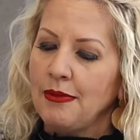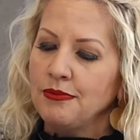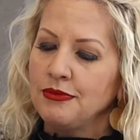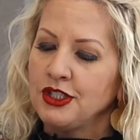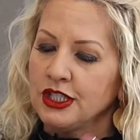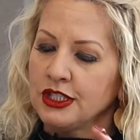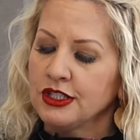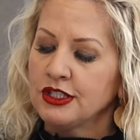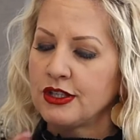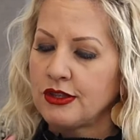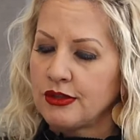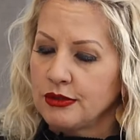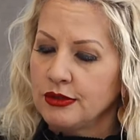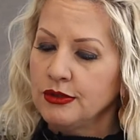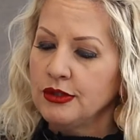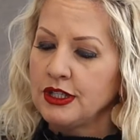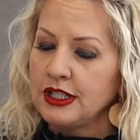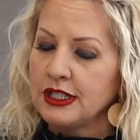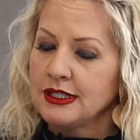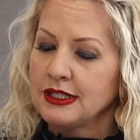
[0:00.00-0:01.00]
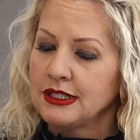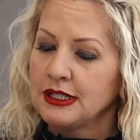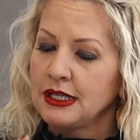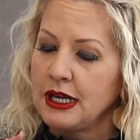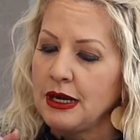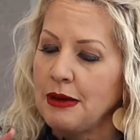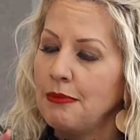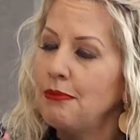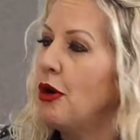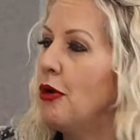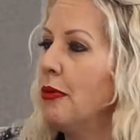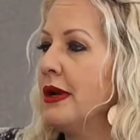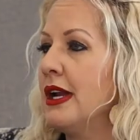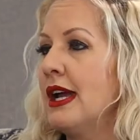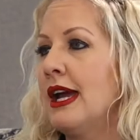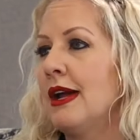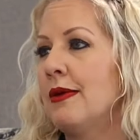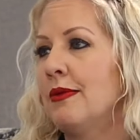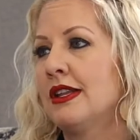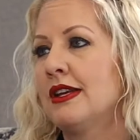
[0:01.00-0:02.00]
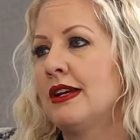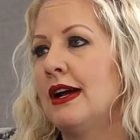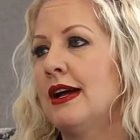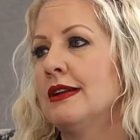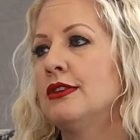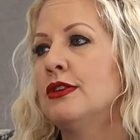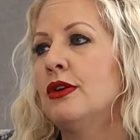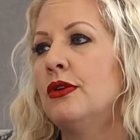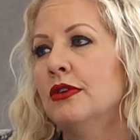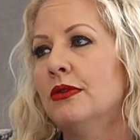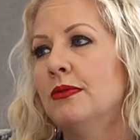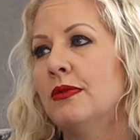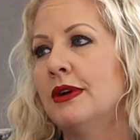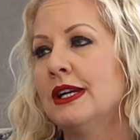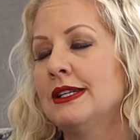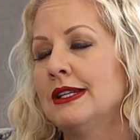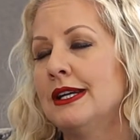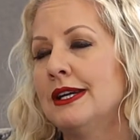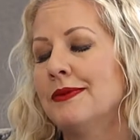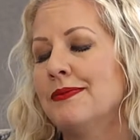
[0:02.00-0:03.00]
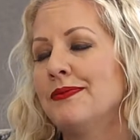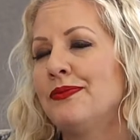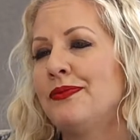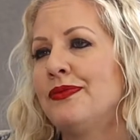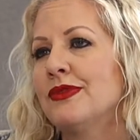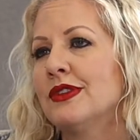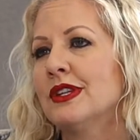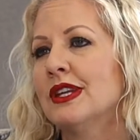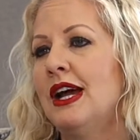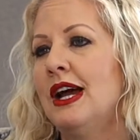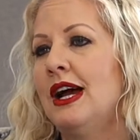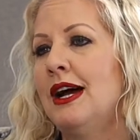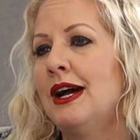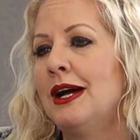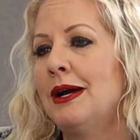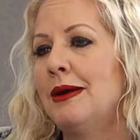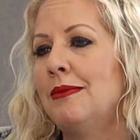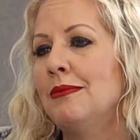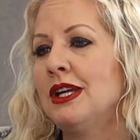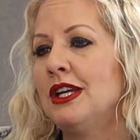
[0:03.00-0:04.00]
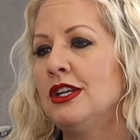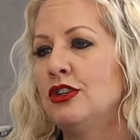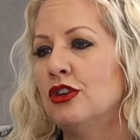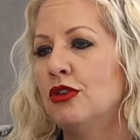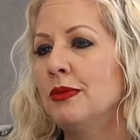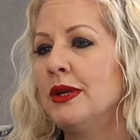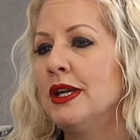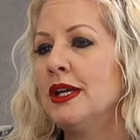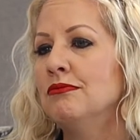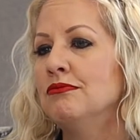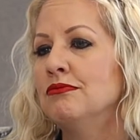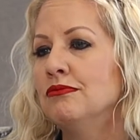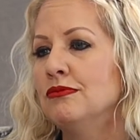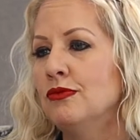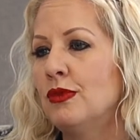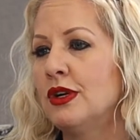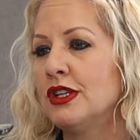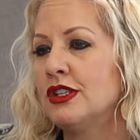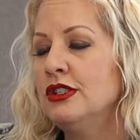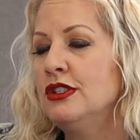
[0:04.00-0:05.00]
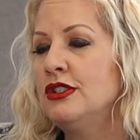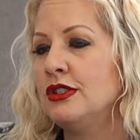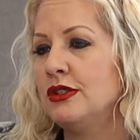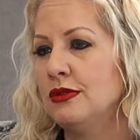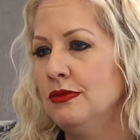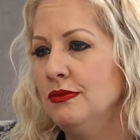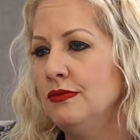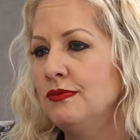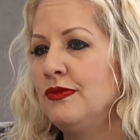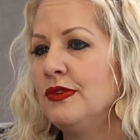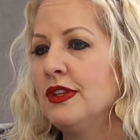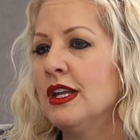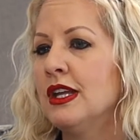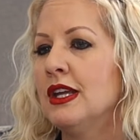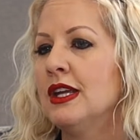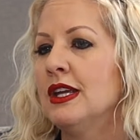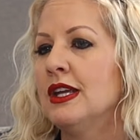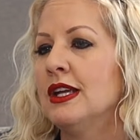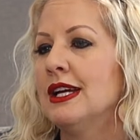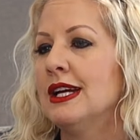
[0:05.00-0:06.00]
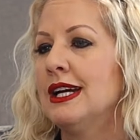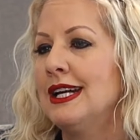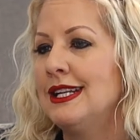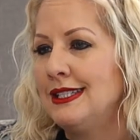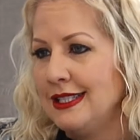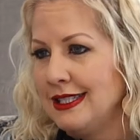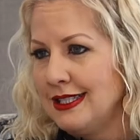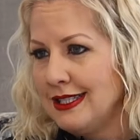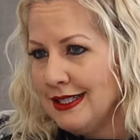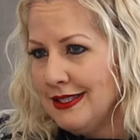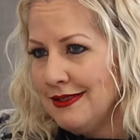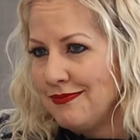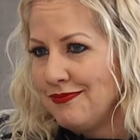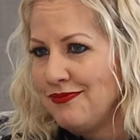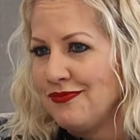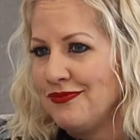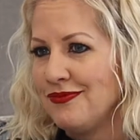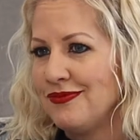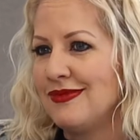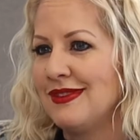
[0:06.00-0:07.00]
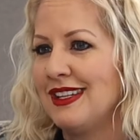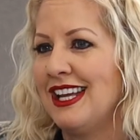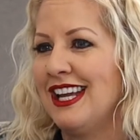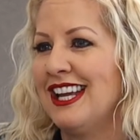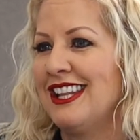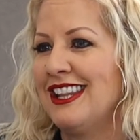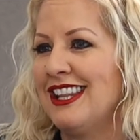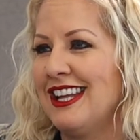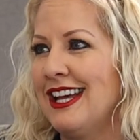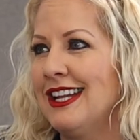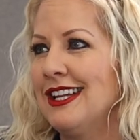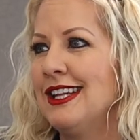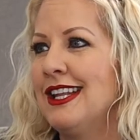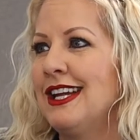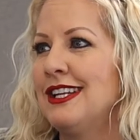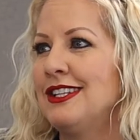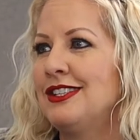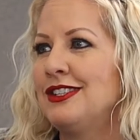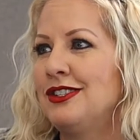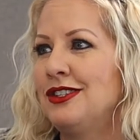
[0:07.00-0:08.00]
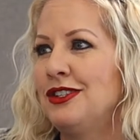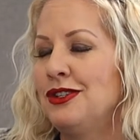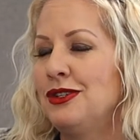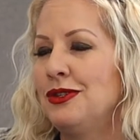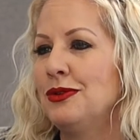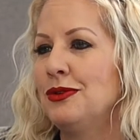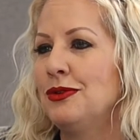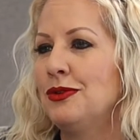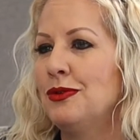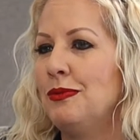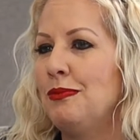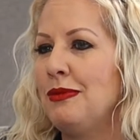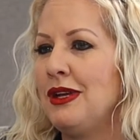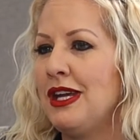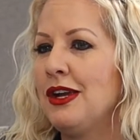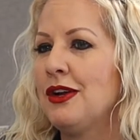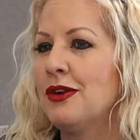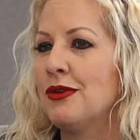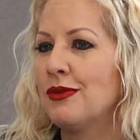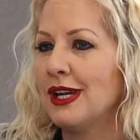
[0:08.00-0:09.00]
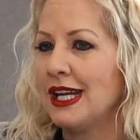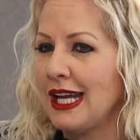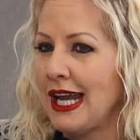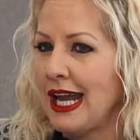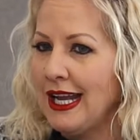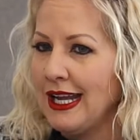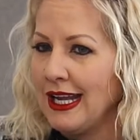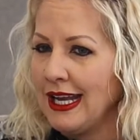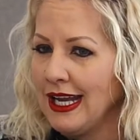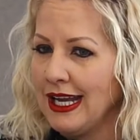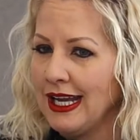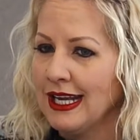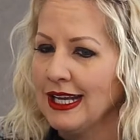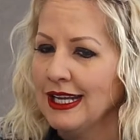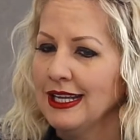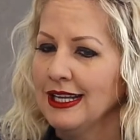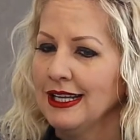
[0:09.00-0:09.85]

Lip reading: just through this moment I had with God, total breakdown, he told me what to do. I did it. And that led to me creating